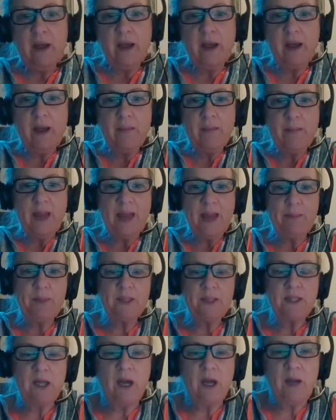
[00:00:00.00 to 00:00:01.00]
um,
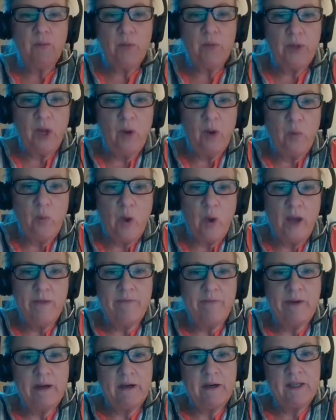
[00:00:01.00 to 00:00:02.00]
haplotype with our
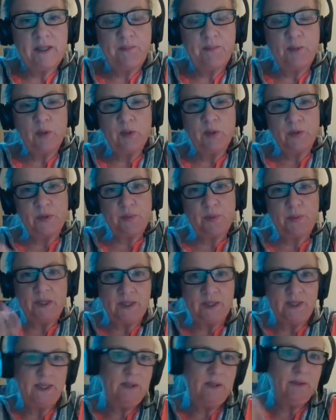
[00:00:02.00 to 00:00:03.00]
white variants because we
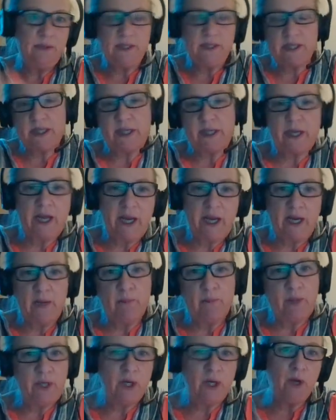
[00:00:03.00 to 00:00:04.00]
can see all the DNA
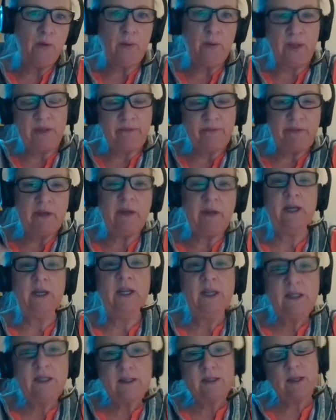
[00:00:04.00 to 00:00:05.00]
and we know where the variant
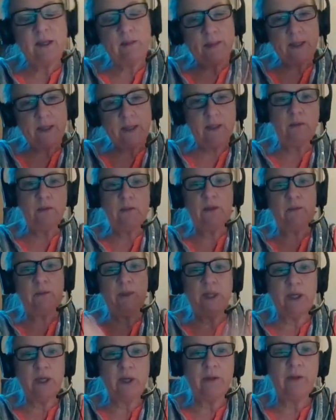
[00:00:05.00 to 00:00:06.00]
is. So we can look and
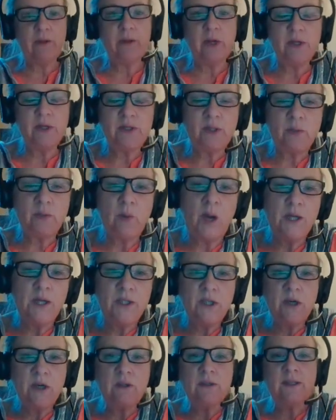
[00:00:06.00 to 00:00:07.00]
we know that those are the
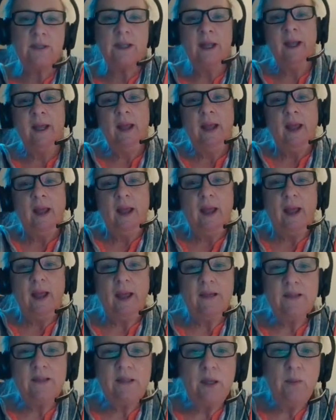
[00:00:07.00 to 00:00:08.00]
white dogs.
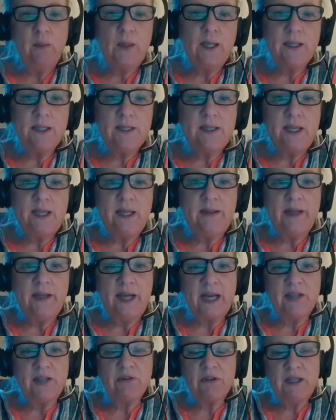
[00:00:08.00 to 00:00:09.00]
And so we can see that
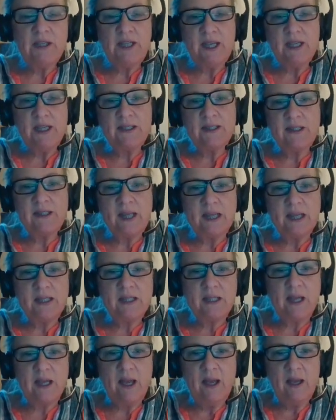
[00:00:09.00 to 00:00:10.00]
actually, yes,
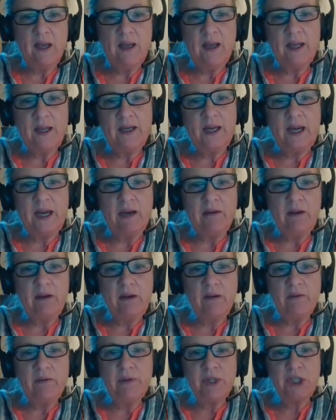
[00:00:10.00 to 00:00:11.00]
that's uh, an
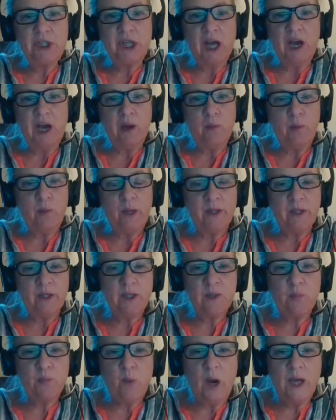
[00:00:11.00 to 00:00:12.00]
area of the chart where
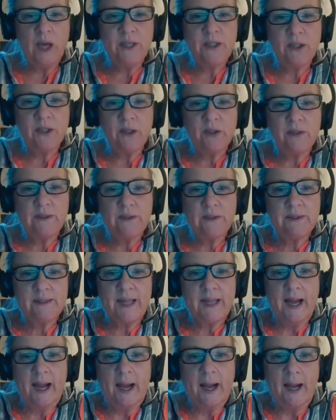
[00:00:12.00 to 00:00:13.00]
those white dogs
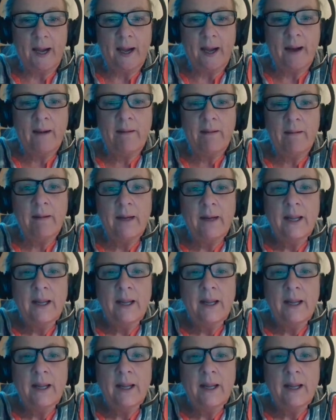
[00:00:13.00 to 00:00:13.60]
are.